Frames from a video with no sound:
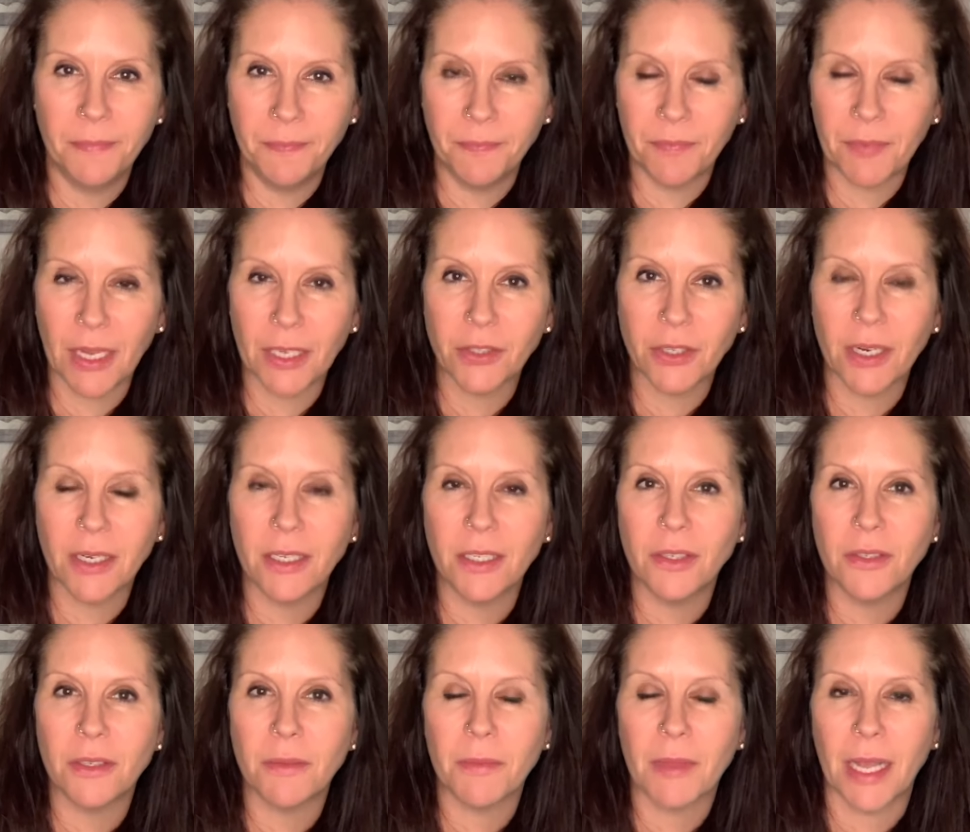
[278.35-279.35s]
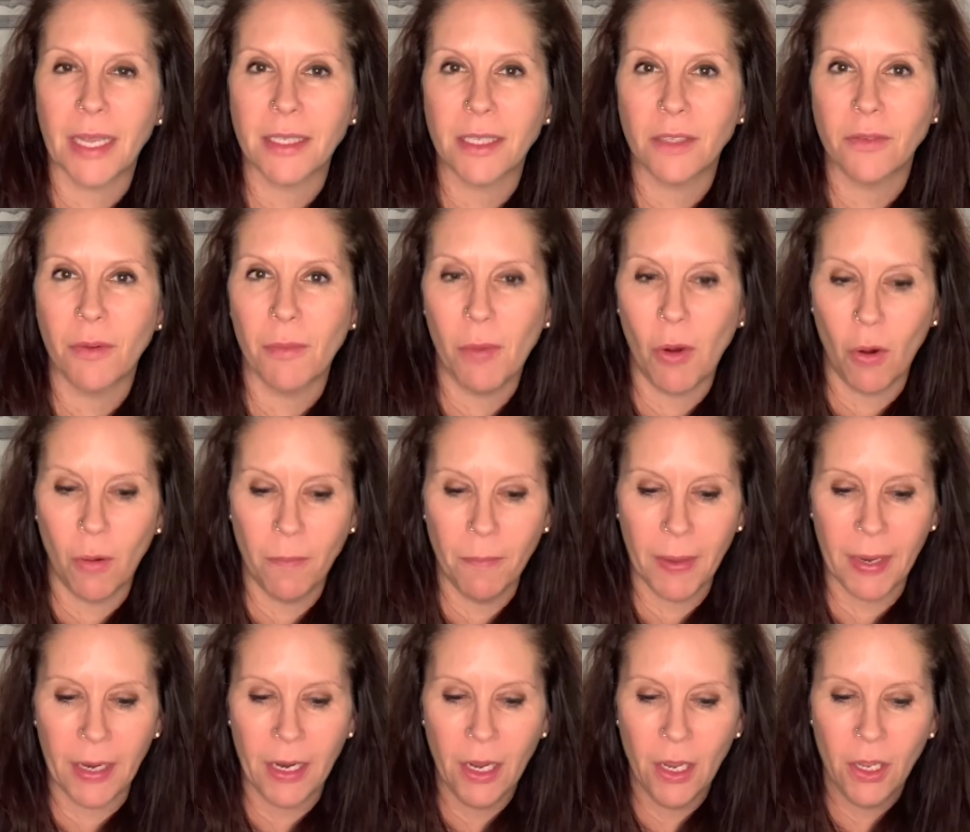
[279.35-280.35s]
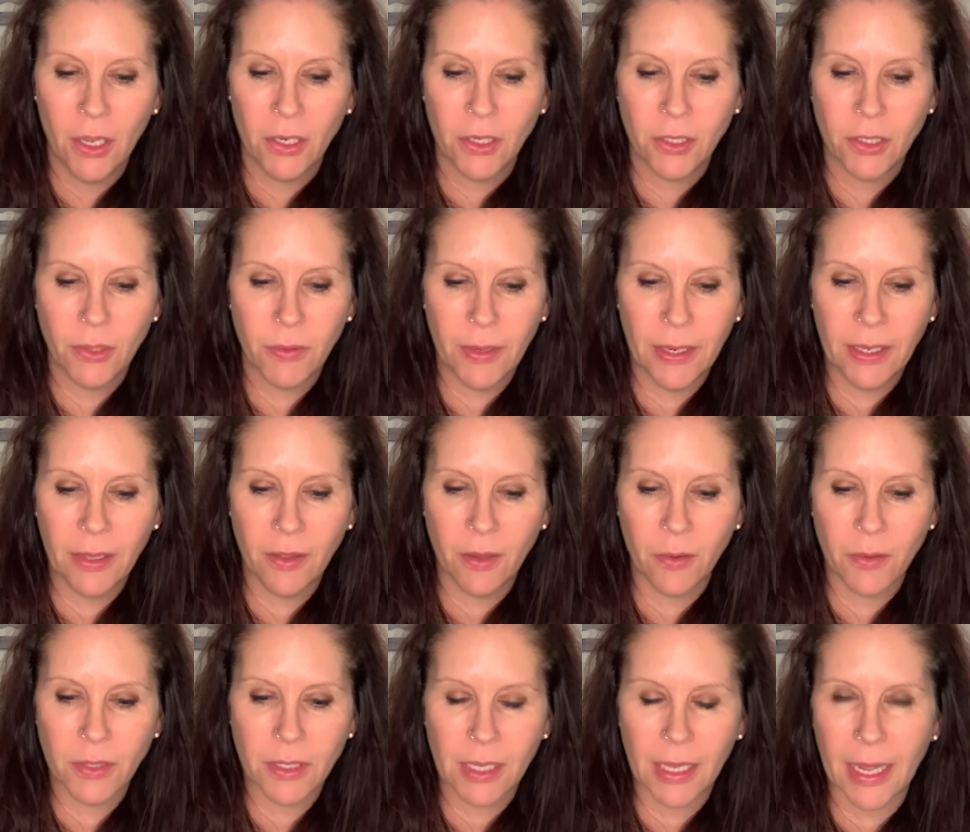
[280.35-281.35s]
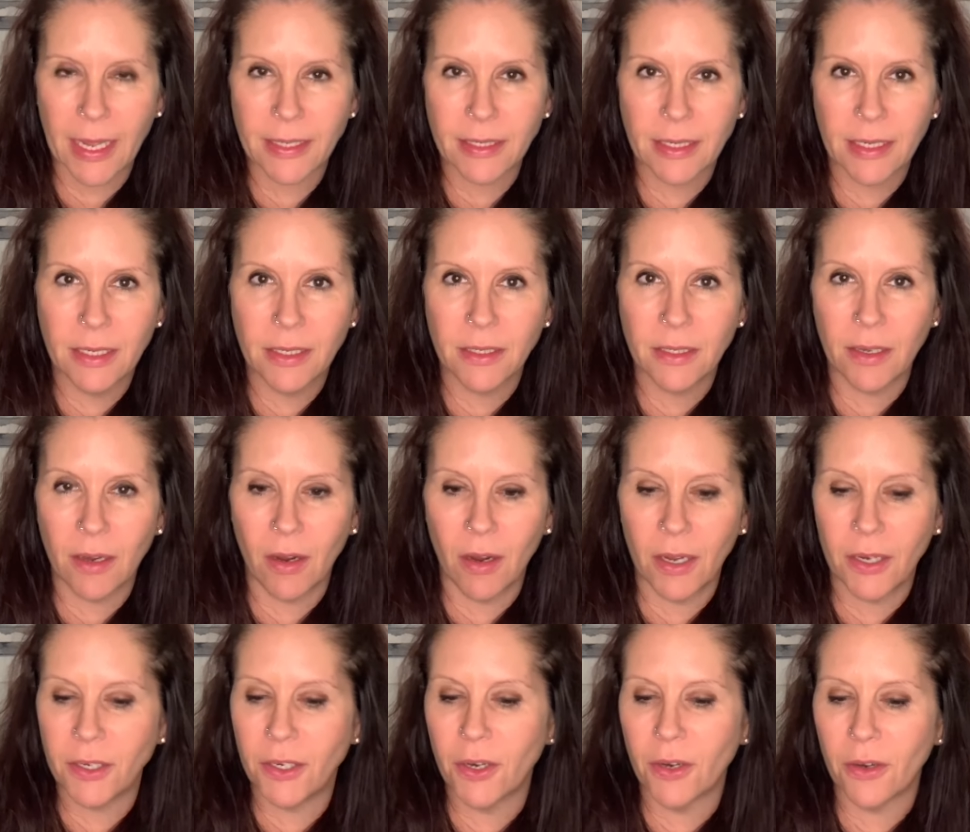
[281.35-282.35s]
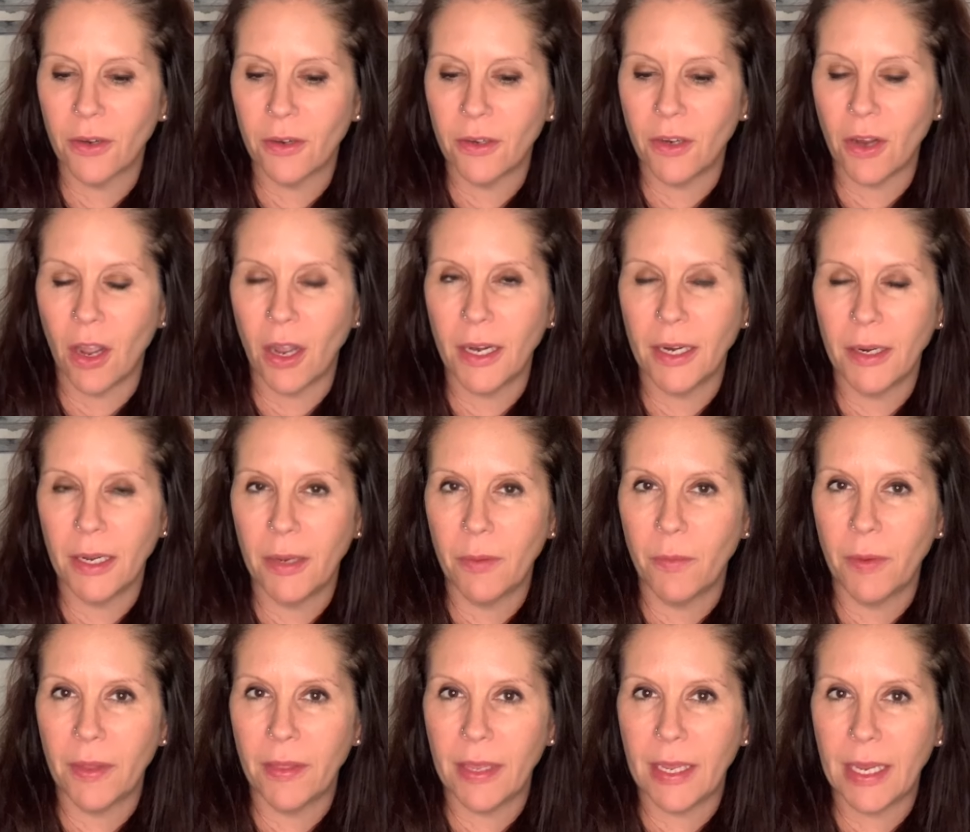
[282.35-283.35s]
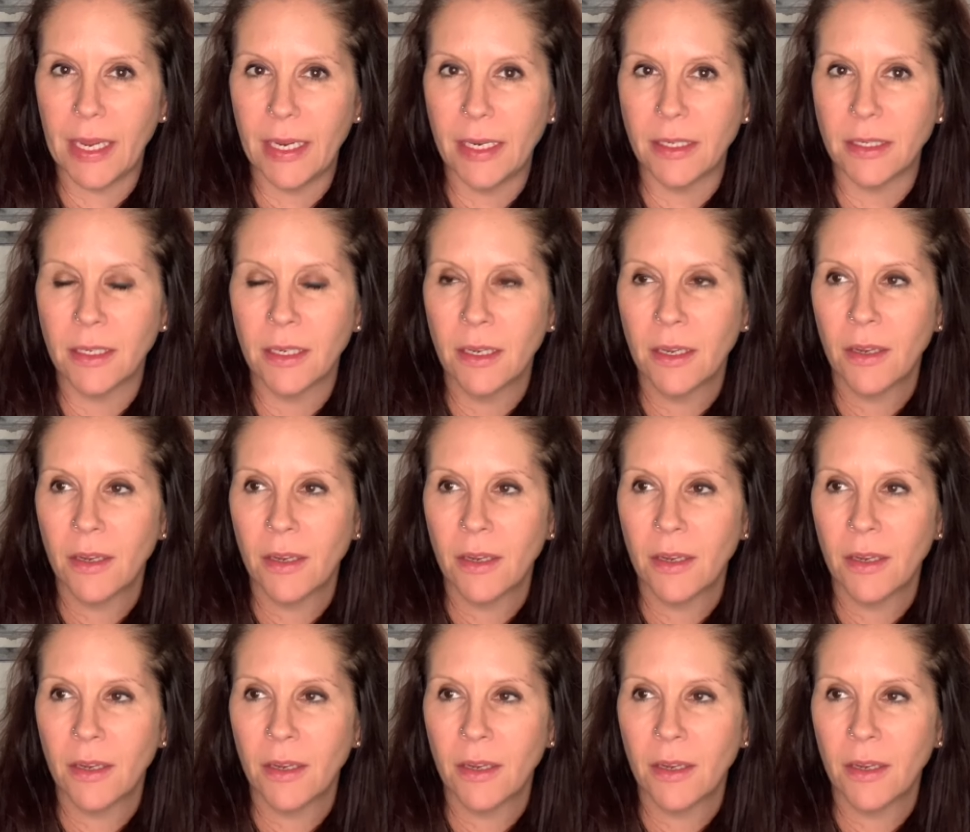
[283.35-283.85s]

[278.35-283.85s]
I tried to do some classes from home, but doing those classes on your, not with heat,